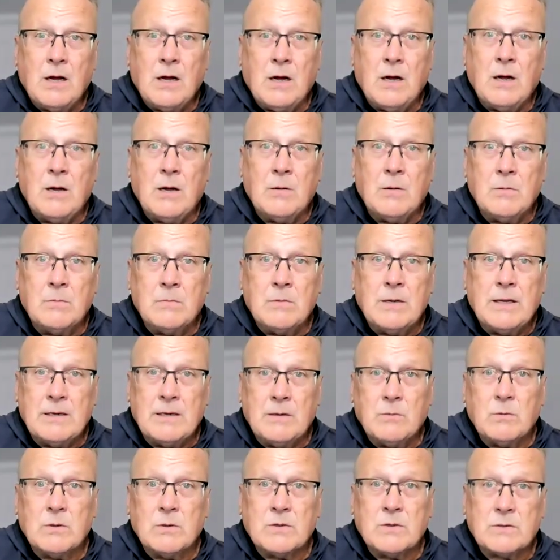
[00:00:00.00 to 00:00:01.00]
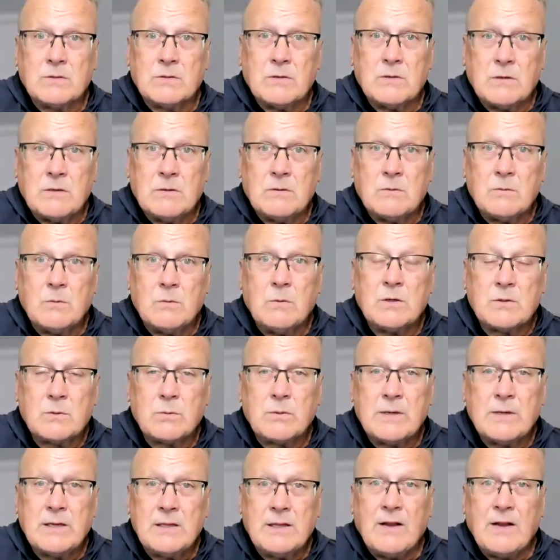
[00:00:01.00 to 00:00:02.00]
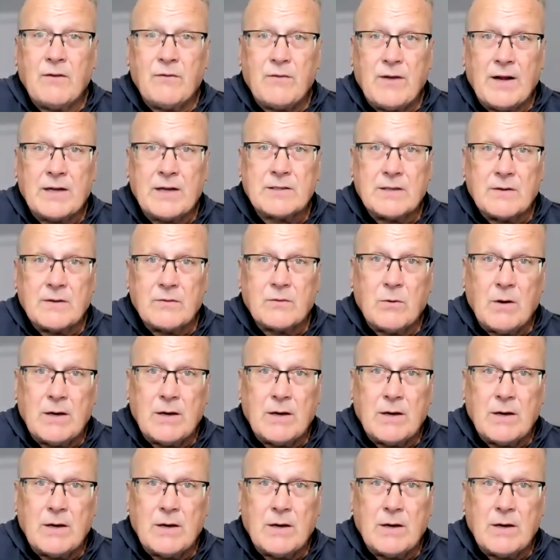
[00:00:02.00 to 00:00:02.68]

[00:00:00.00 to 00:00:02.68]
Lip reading: and it was really effective,